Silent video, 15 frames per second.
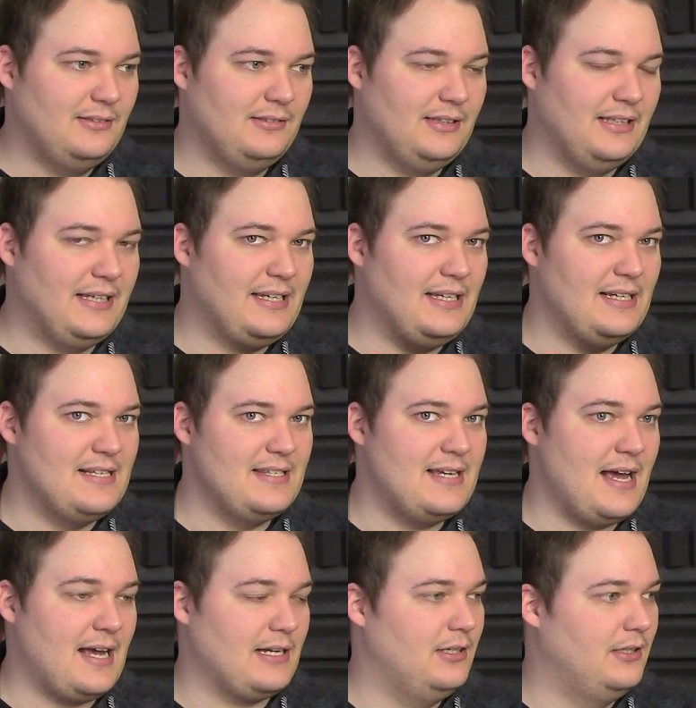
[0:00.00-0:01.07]
clicky
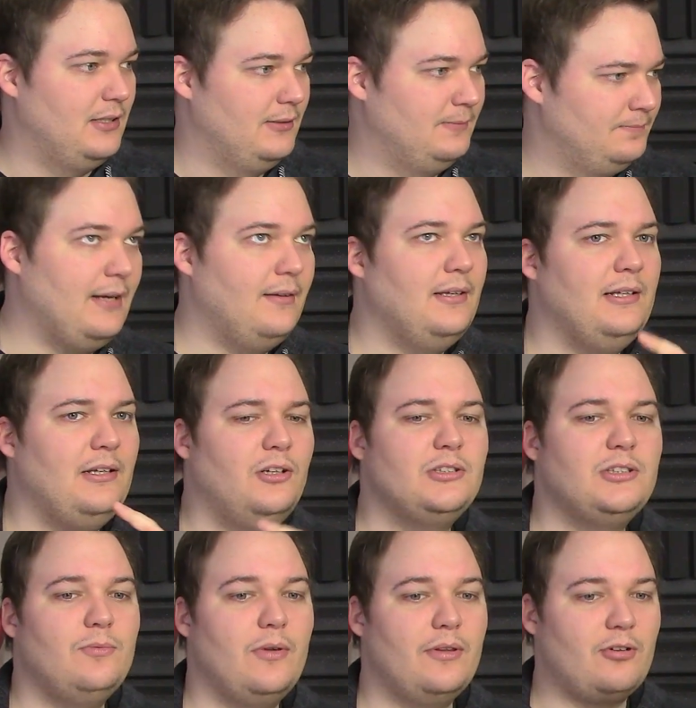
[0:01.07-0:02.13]
attack. And then
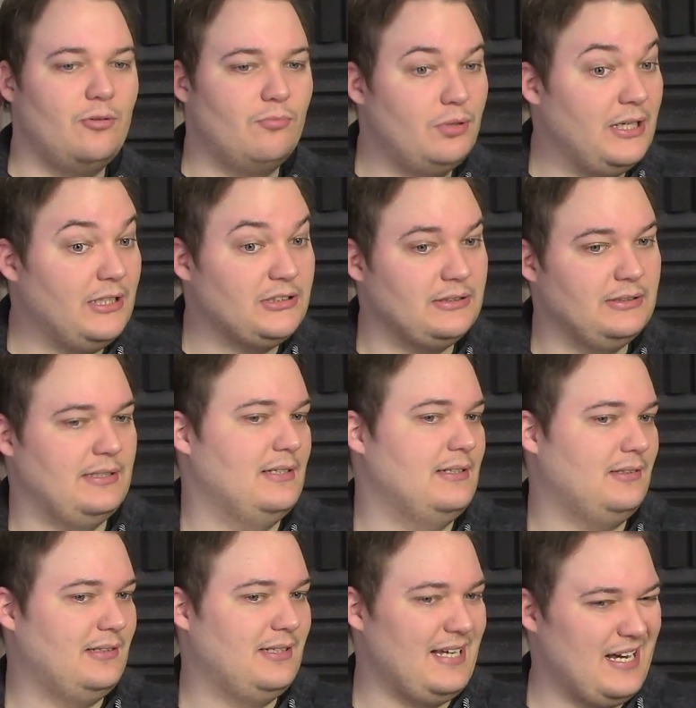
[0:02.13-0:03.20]
also with compression,
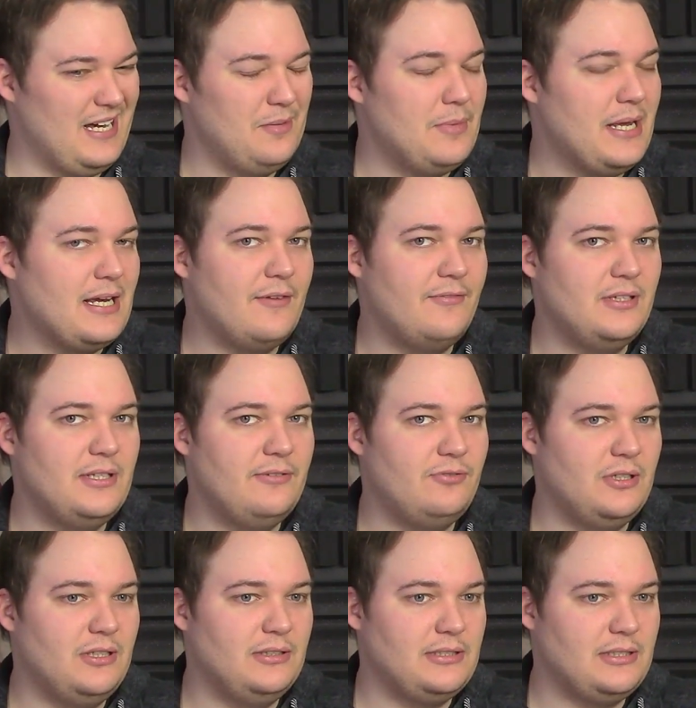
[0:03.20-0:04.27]
it can make a
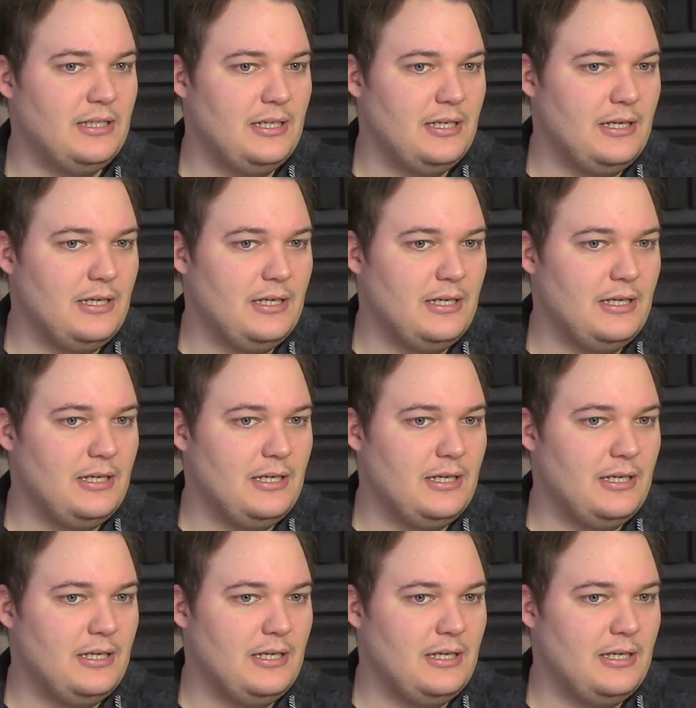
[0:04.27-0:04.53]
difference